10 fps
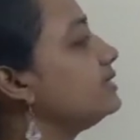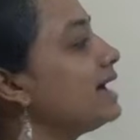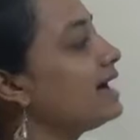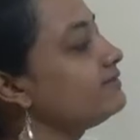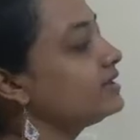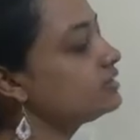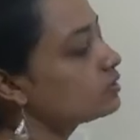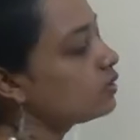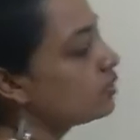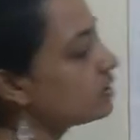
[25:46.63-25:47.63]
the average
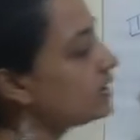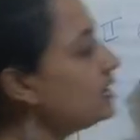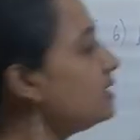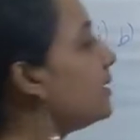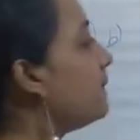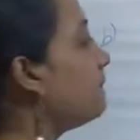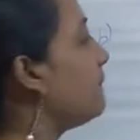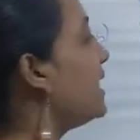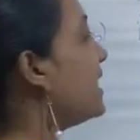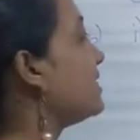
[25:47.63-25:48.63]
score in
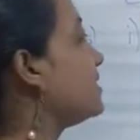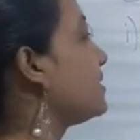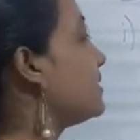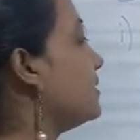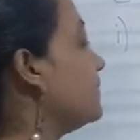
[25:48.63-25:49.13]
maths.